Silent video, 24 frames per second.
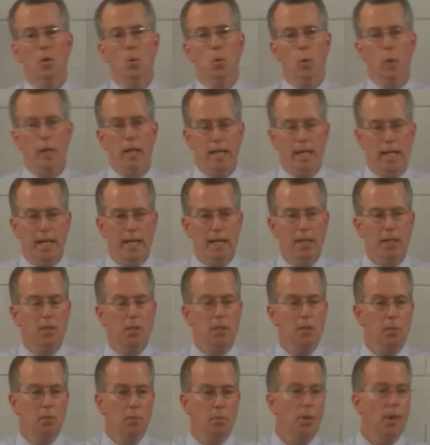We need
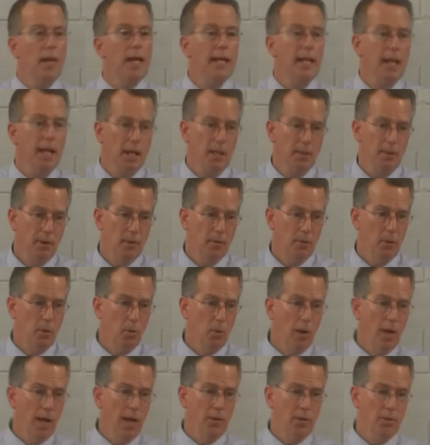to break out of every
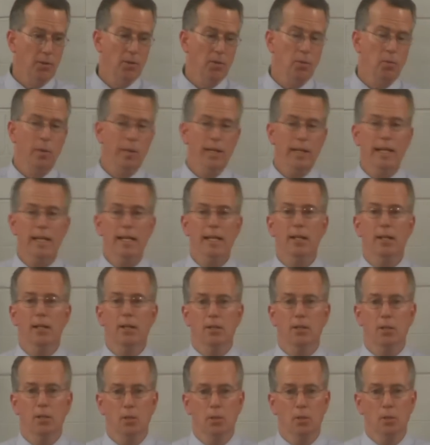rut. We need
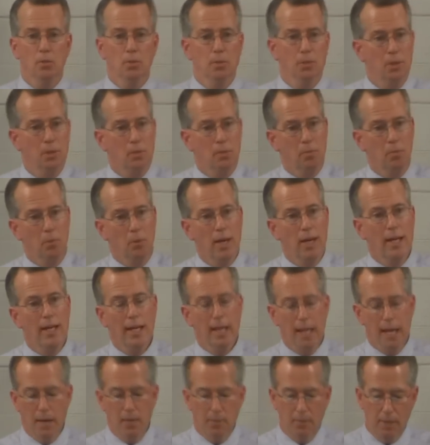to, to
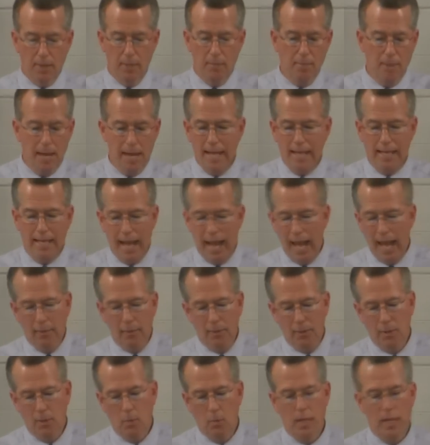break every bad
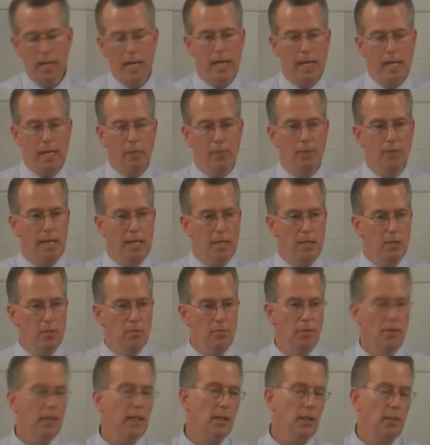habit that we have and
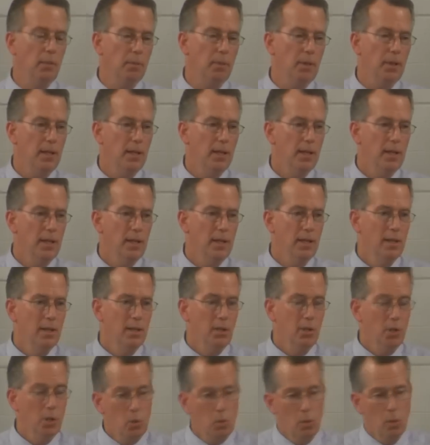develop
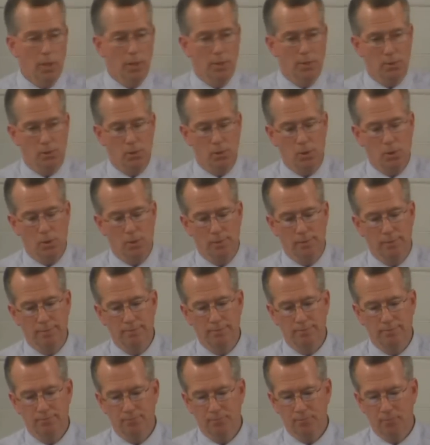new ones.
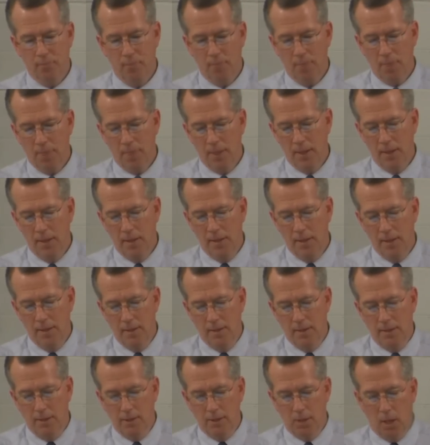
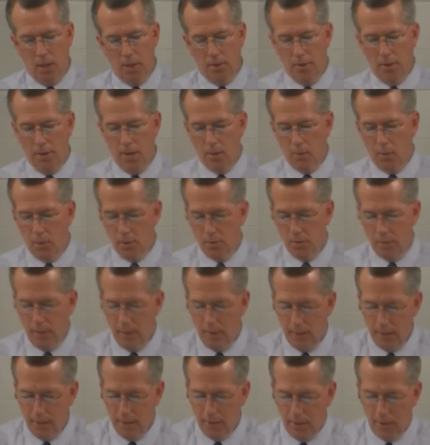Jonathan Edwards,
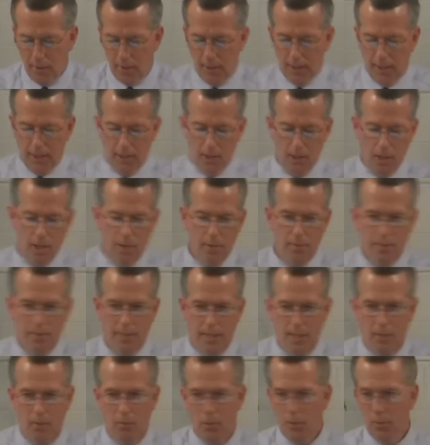very early in life,
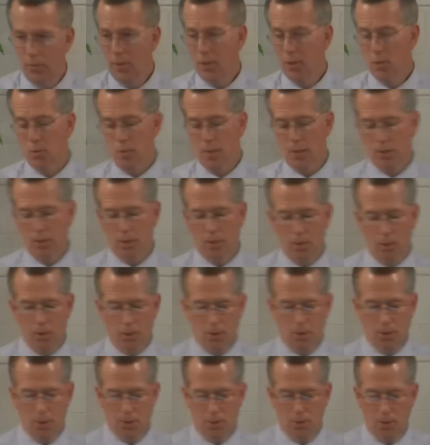again wrote these
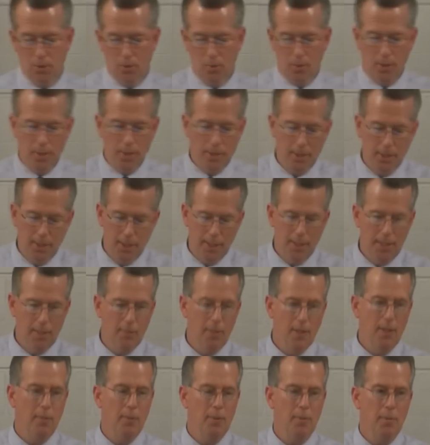resolutions, and the one that I
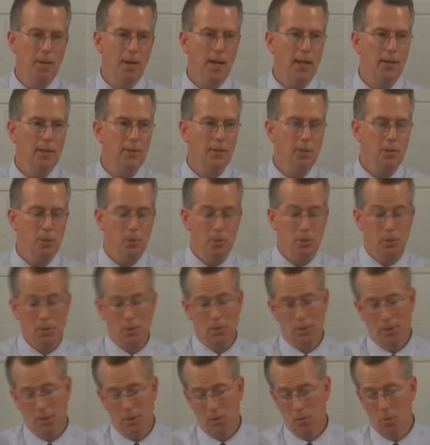keep coming back to
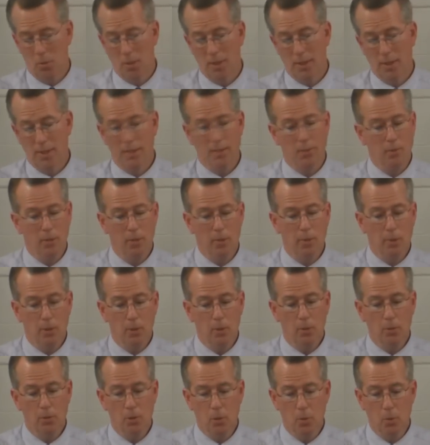is, is one that we would
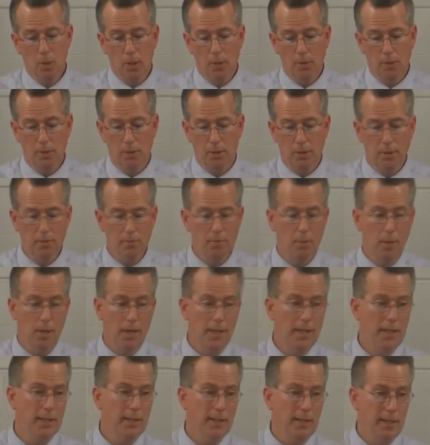all do well to live
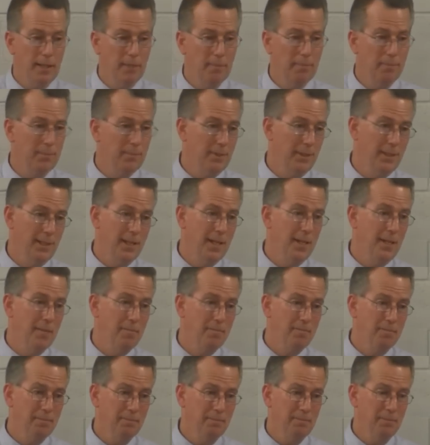by, and, and again,
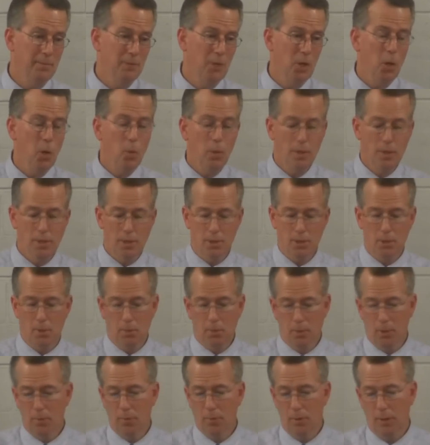no one does it
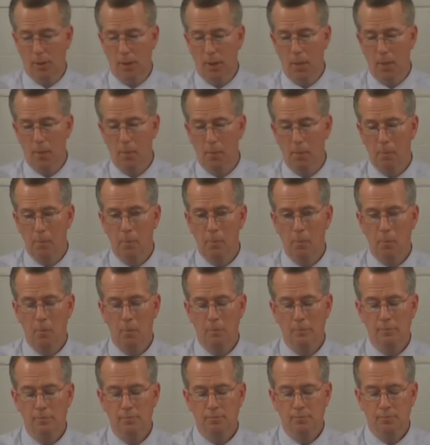perfectly.
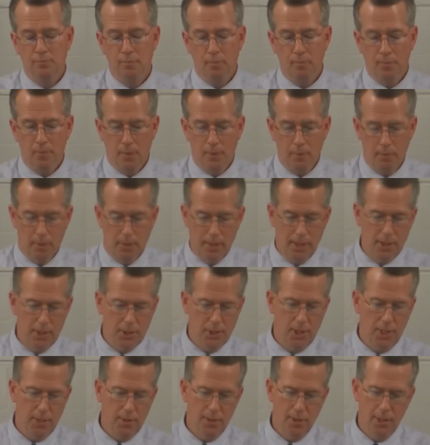But he
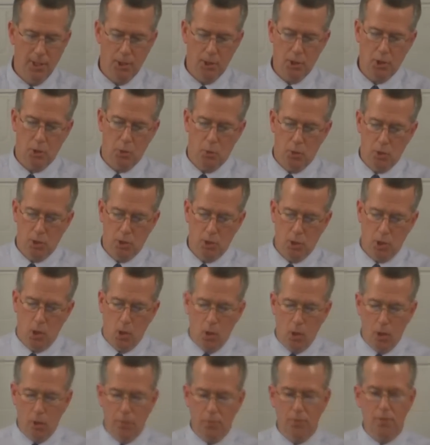said this
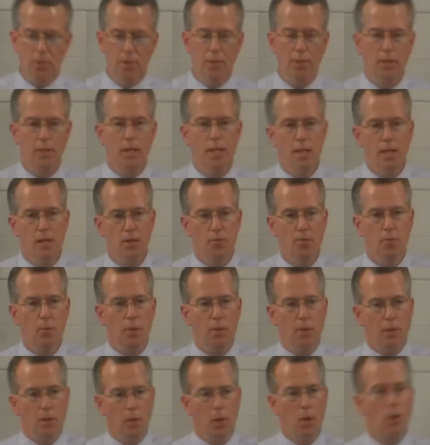resolve to live
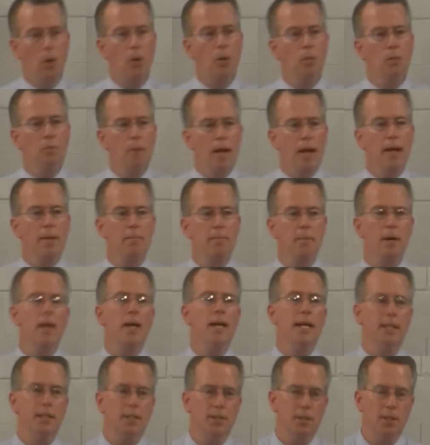with all my
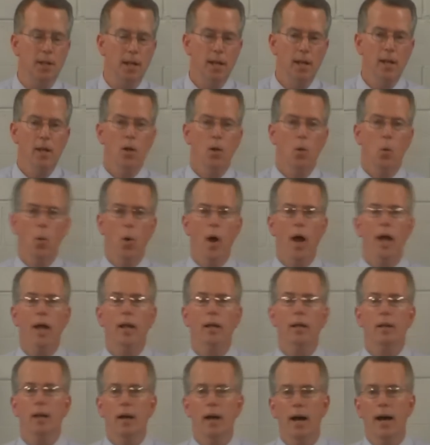might
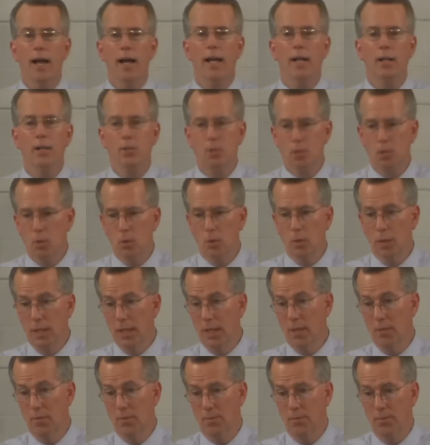while I do
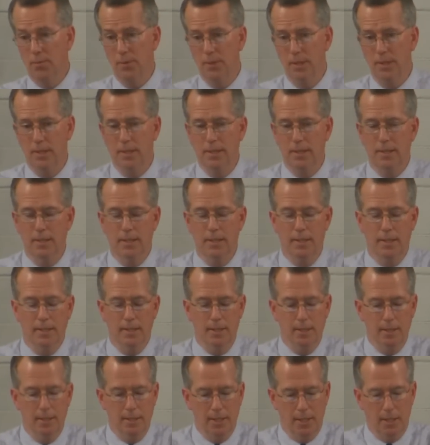live.
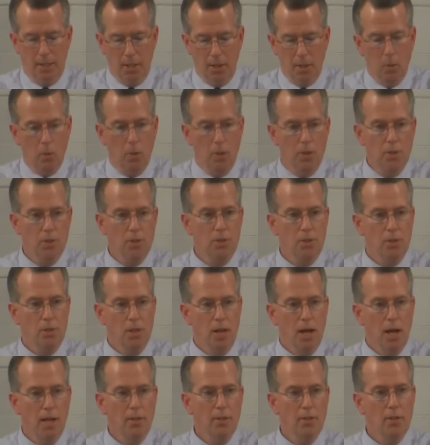In other words,
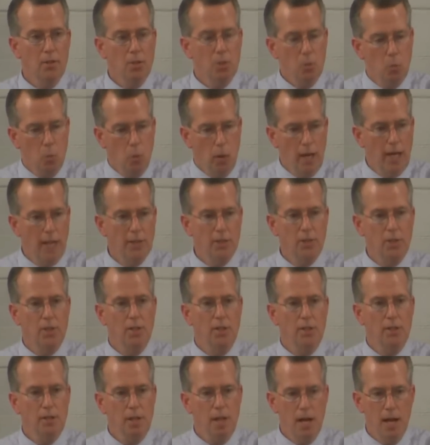not to waste
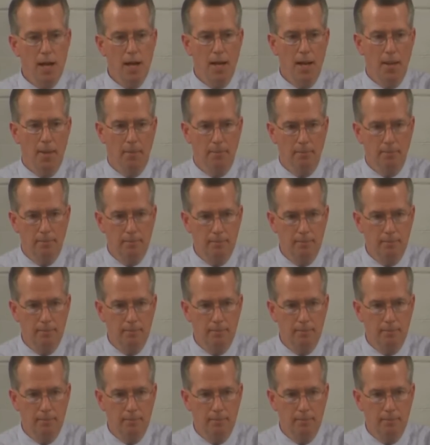time,